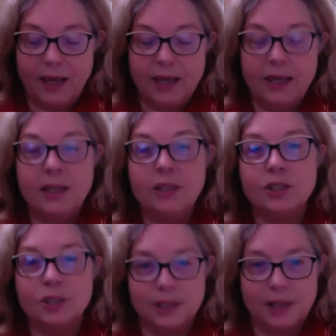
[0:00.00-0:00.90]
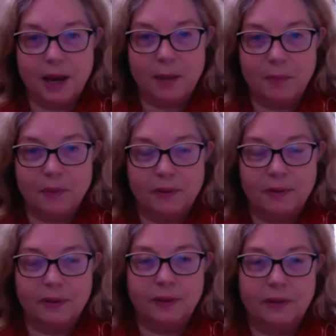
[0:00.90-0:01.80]
each step
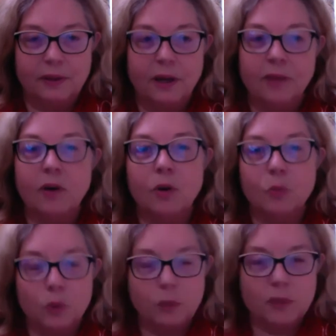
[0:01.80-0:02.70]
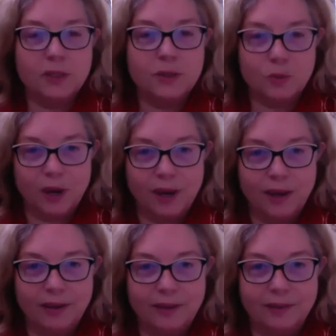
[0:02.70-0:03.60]
of our woman's way.
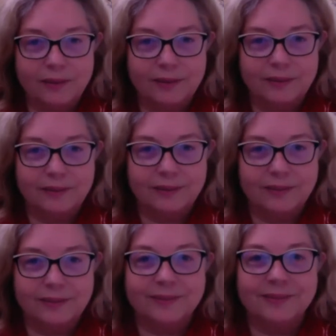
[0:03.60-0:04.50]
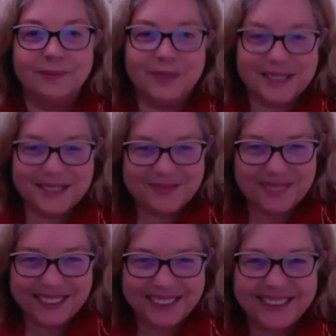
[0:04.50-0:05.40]
Blessed
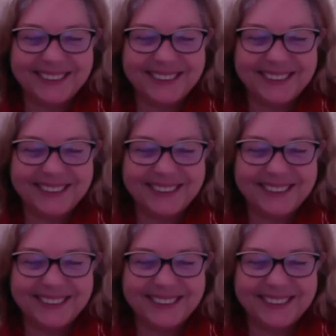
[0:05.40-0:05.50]
be.